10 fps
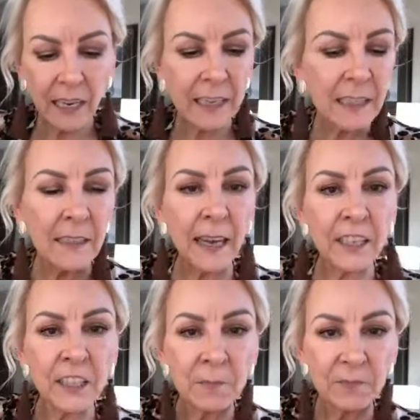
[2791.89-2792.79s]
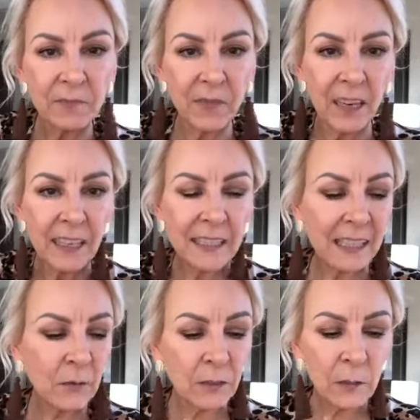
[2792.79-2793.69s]
as a liner because I
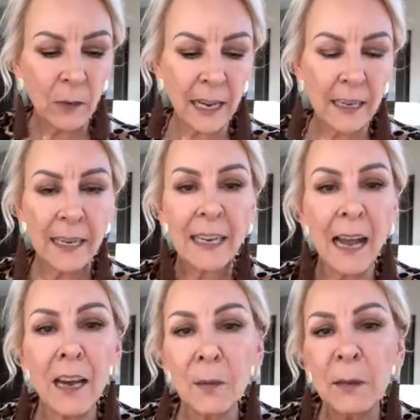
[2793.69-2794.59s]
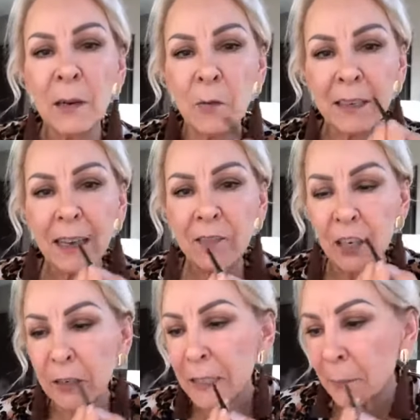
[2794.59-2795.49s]
didn't really want to add any color, but I wanted to have a
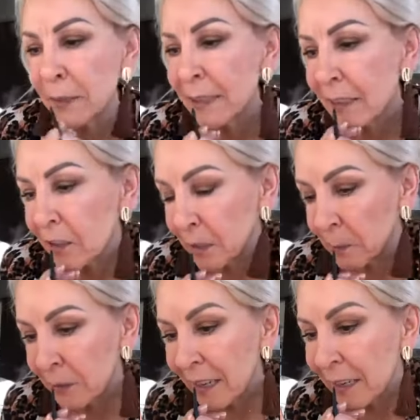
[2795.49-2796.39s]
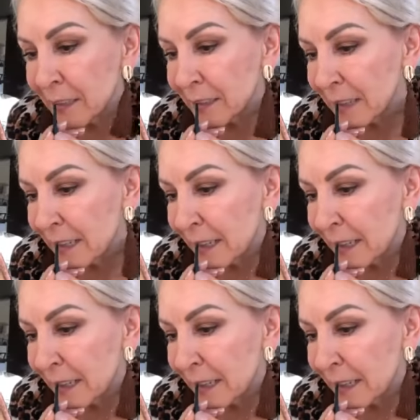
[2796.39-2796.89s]
crisp, crisper edge.